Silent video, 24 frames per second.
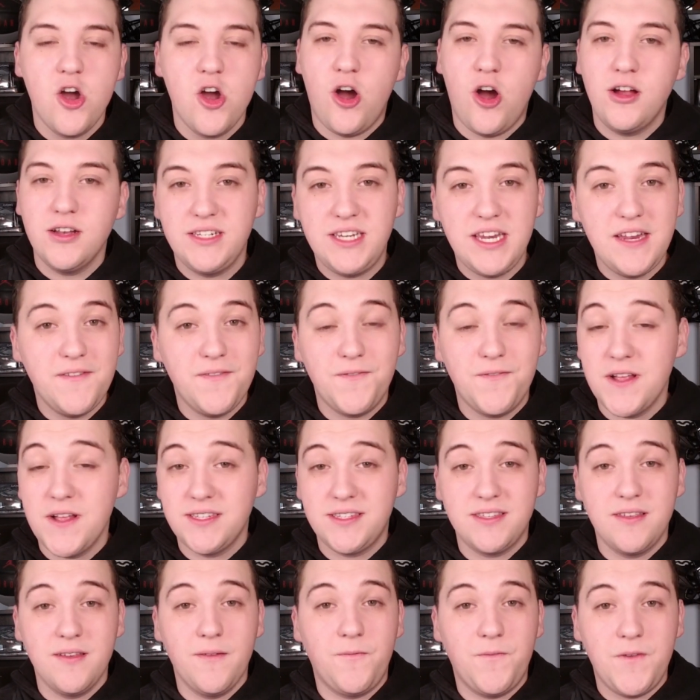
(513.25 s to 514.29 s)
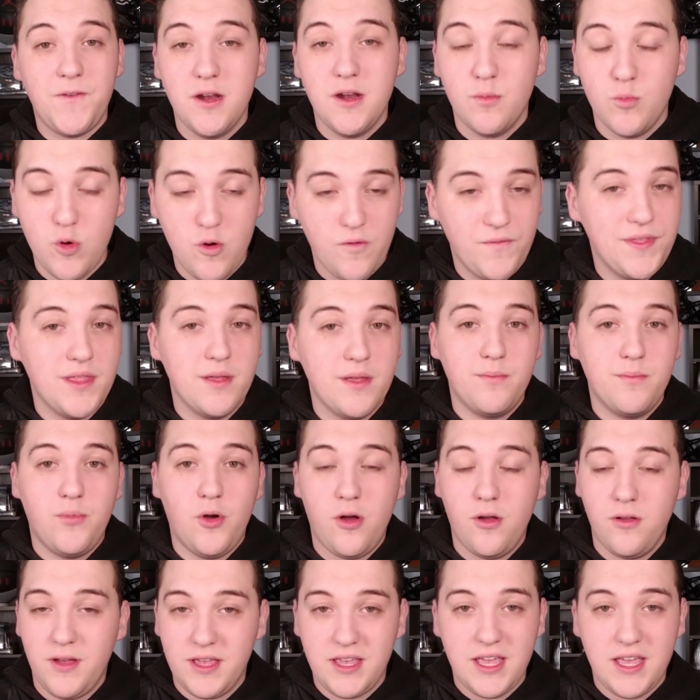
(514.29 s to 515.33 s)
On defense, the feet are moving the
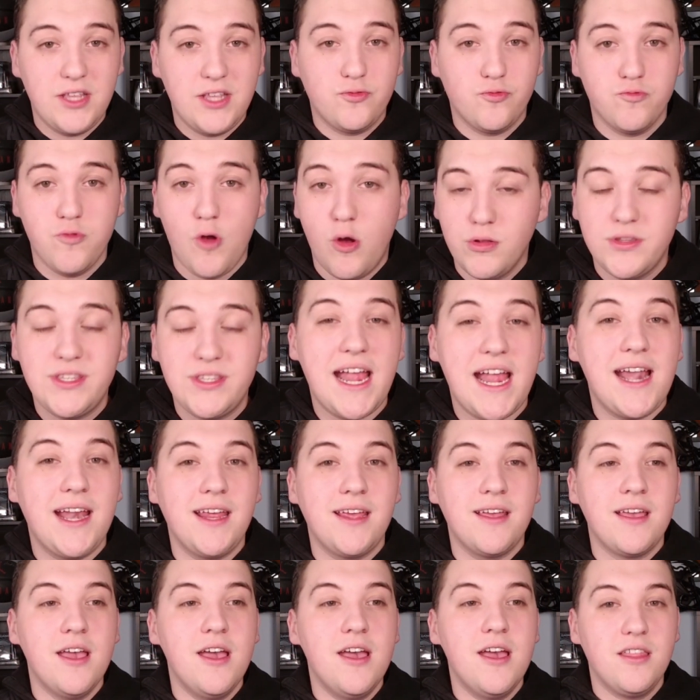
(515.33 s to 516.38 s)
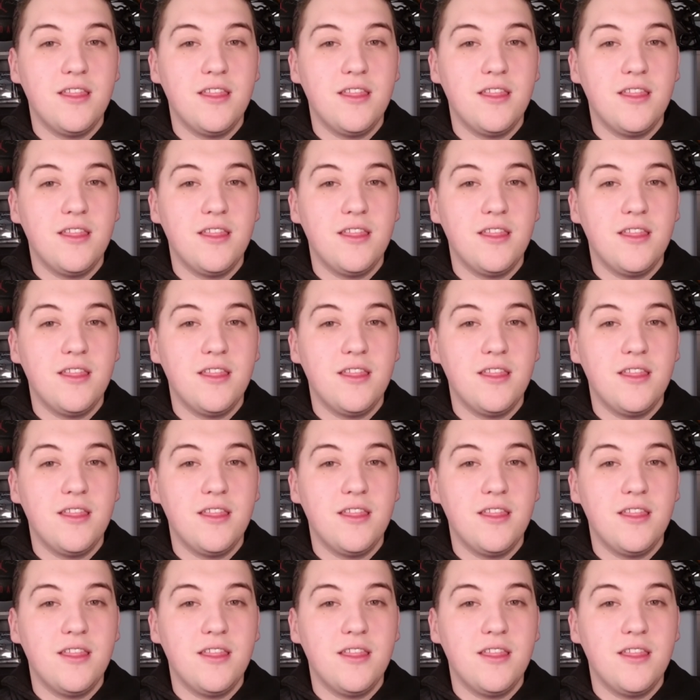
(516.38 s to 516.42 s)
ball, like it's rotating,